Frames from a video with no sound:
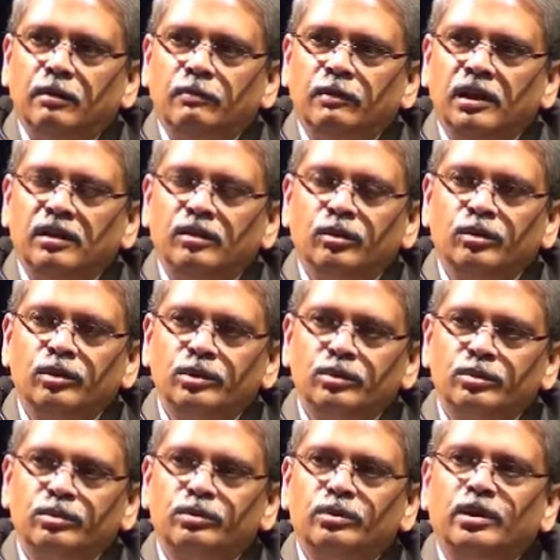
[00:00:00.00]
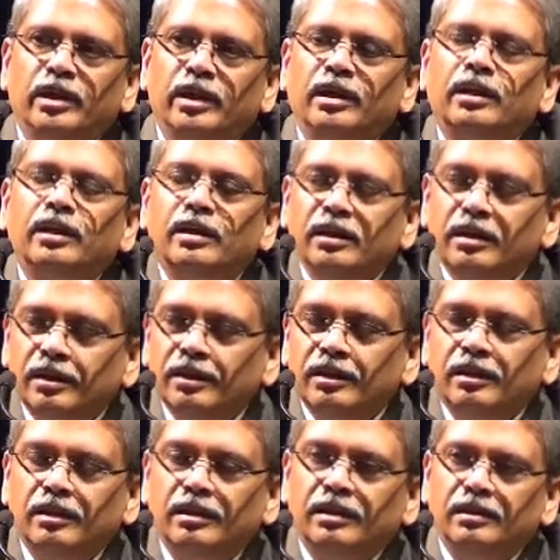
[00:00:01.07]
will go to
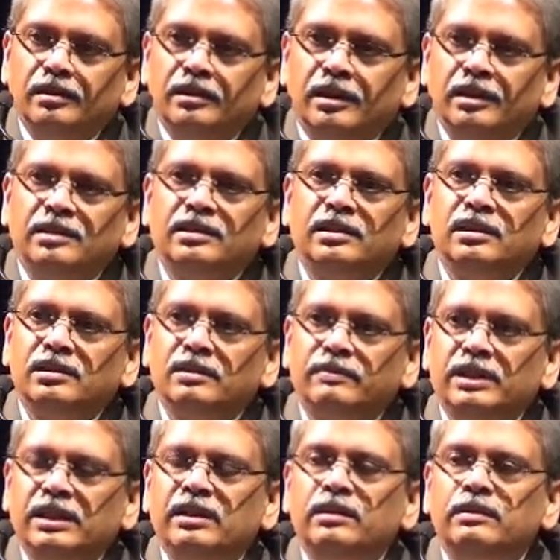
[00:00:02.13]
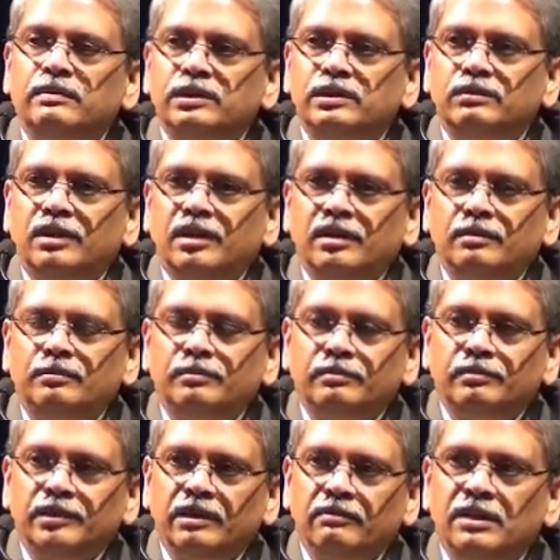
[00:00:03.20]
the residence of an individual
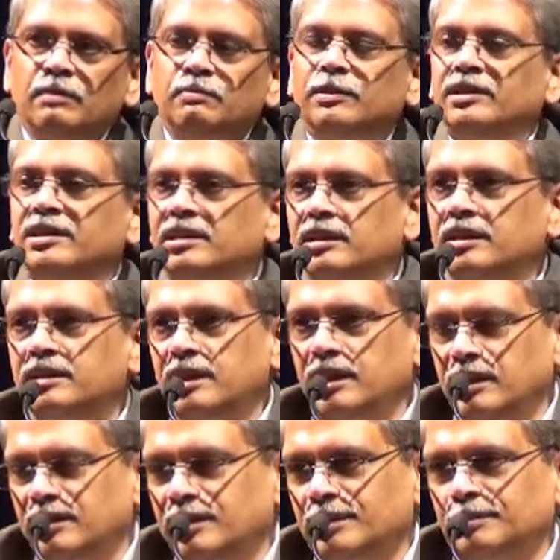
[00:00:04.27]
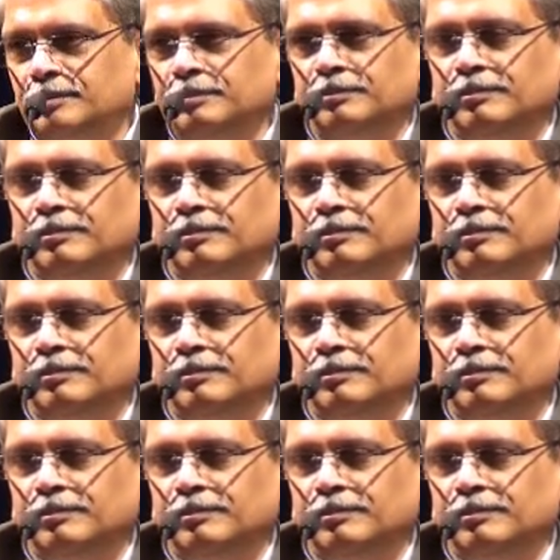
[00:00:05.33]
if that person is rich.